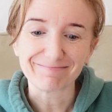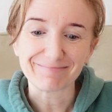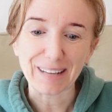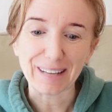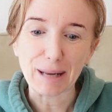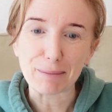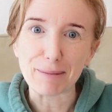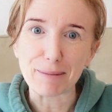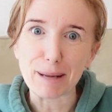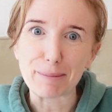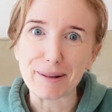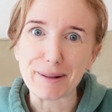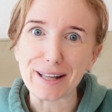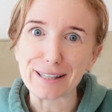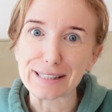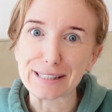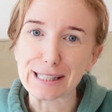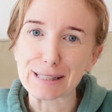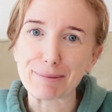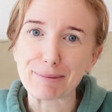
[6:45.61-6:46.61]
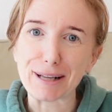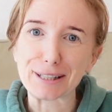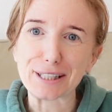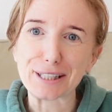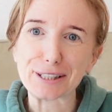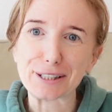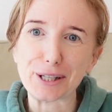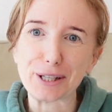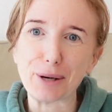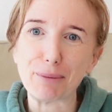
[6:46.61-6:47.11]
And maybe that's
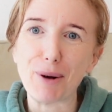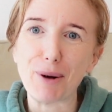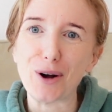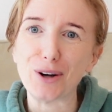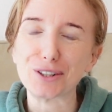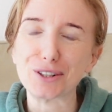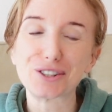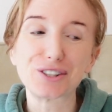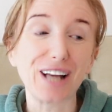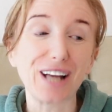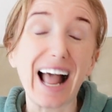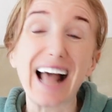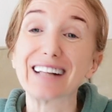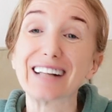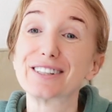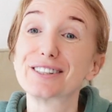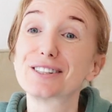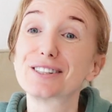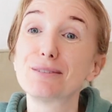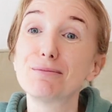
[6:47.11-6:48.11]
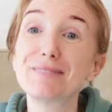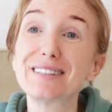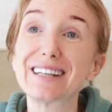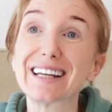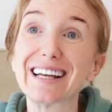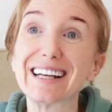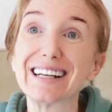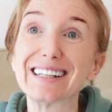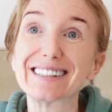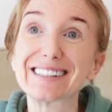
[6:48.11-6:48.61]
expecting too much, and some
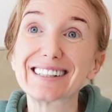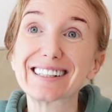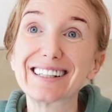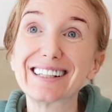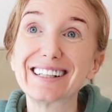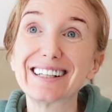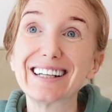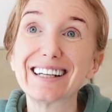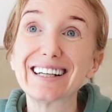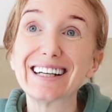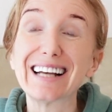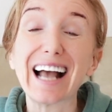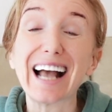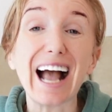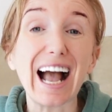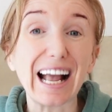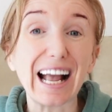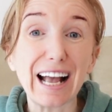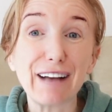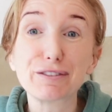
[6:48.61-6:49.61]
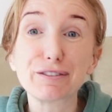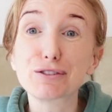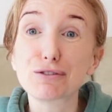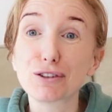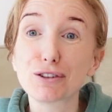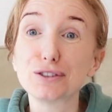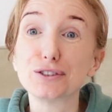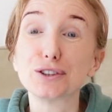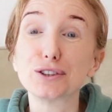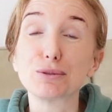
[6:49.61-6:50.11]
days I have
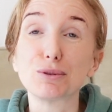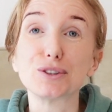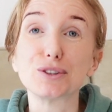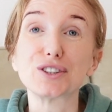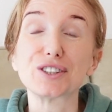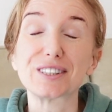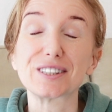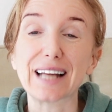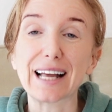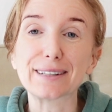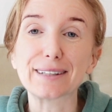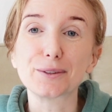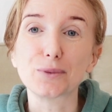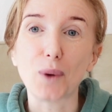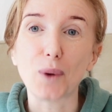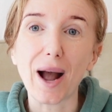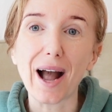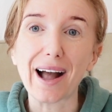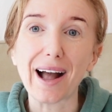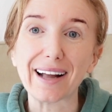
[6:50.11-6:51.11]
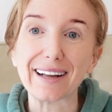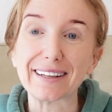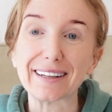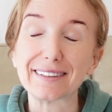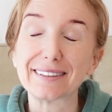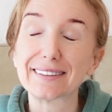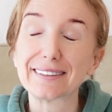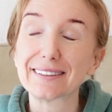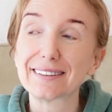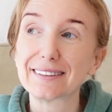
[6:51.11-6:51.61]
struggled to understand why.
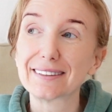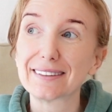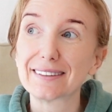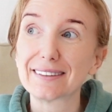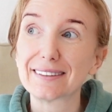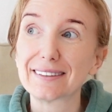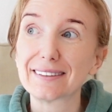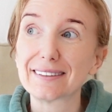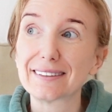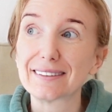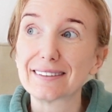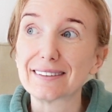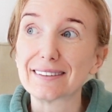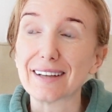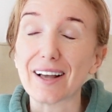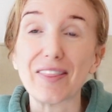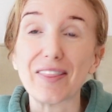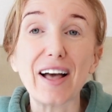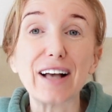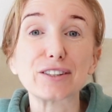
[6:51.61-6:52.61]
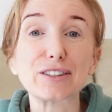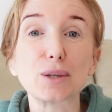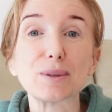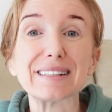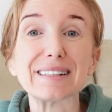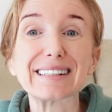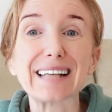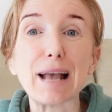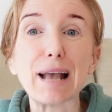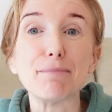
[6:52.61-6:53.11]
And that's
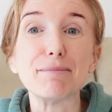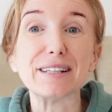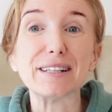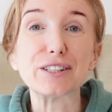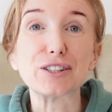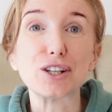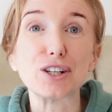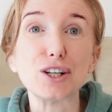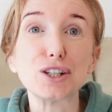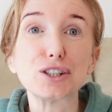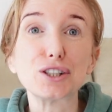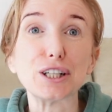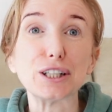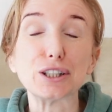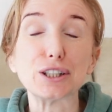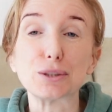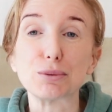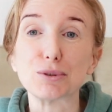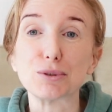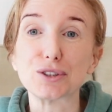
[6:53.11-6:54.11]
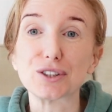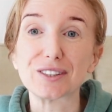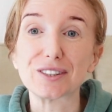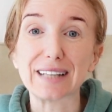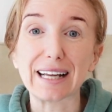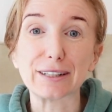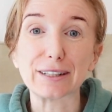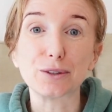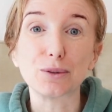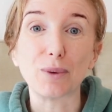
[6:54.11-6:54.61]
always kept me searching to
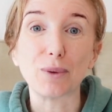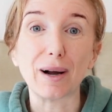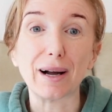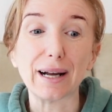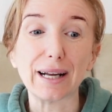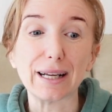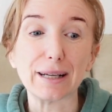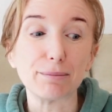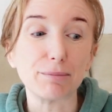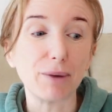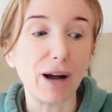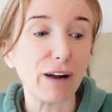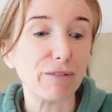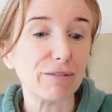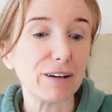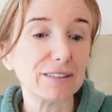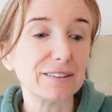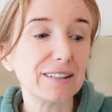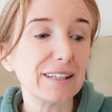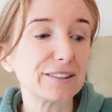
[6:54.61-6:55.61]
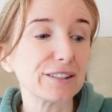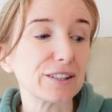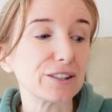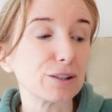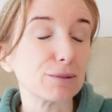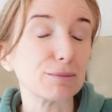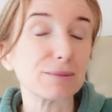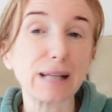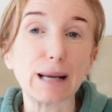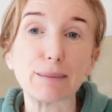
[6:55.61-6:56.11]
understand why. But I realise that
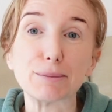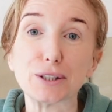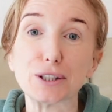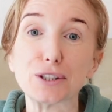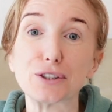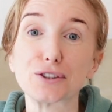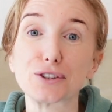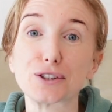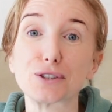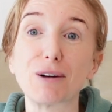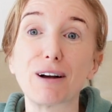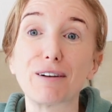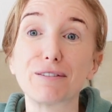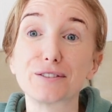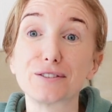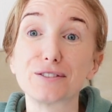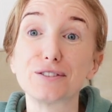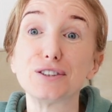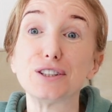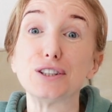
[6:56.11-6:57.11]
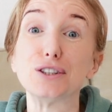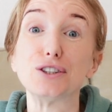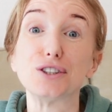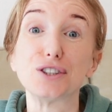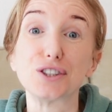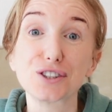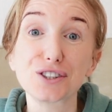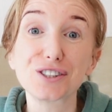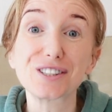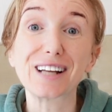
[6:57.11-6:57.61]
sometimes you just
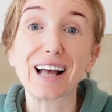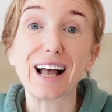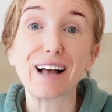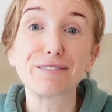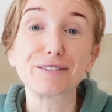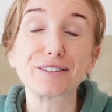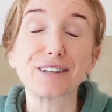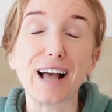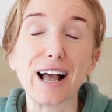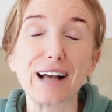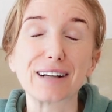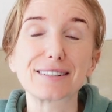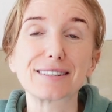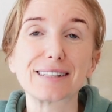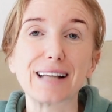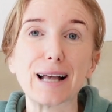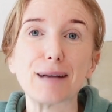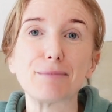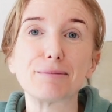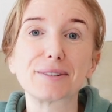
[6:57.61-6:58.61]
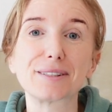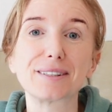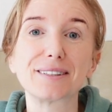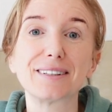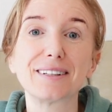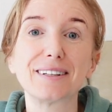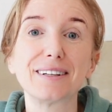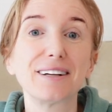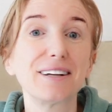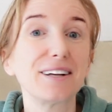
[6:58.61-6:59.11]
have to accept
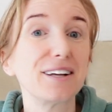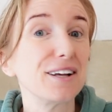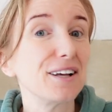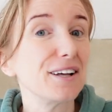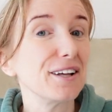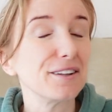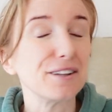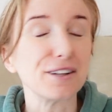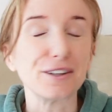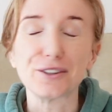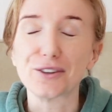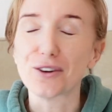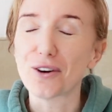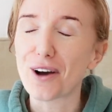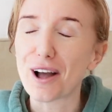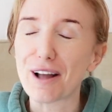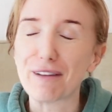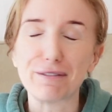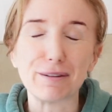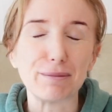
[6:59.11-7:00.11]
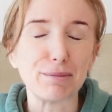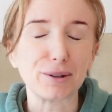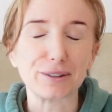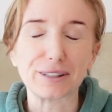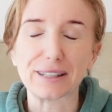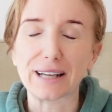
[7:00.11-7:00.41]
that not everybody